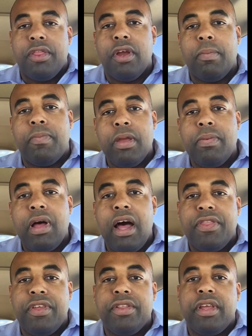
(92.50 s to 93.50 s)
There are people
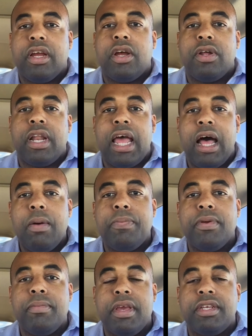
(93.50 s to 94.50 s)
out there that are going to
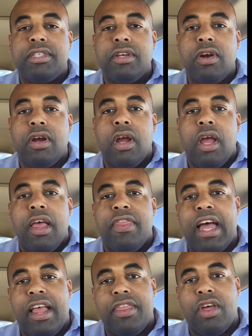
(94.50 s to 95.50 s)
help you make sure
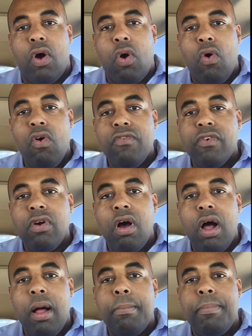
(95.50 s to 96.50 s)
that the
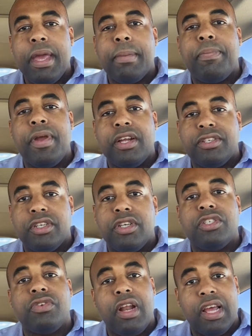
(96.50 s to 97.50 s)
overall big picture
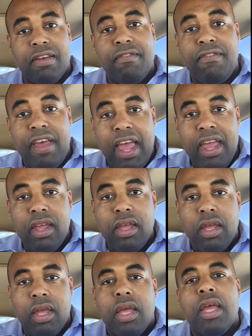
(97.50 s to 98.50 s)
you're trying to convey
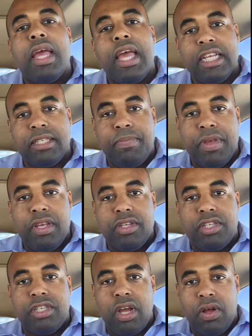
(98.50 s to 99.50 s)
is being
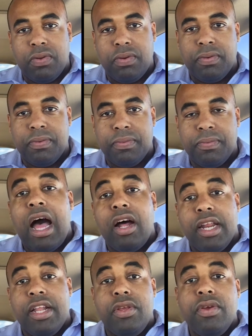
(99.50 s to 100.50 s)
shown.
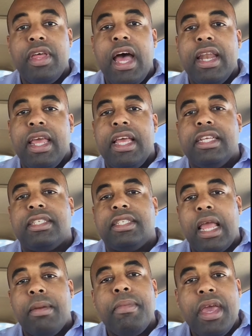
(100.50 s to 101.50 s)
How they do that is
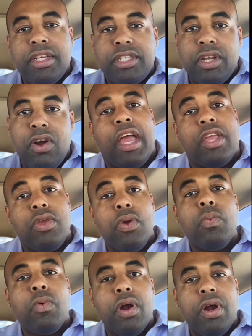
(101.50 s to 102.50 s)
they make sure
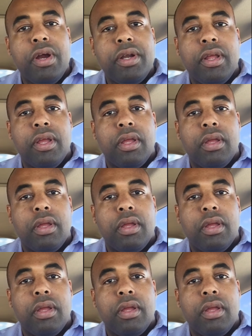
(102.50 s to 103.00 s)
you word